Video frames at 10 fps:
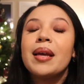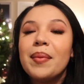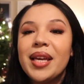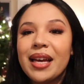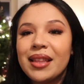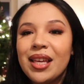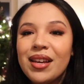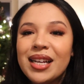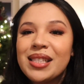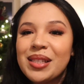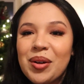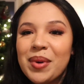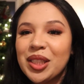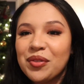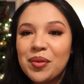But yeah, thank you guys so
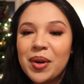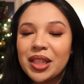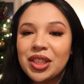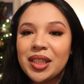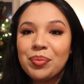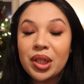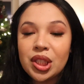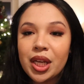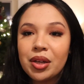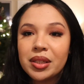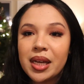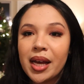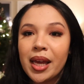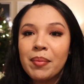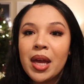much for watching. Appreciate your
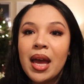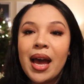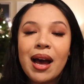time.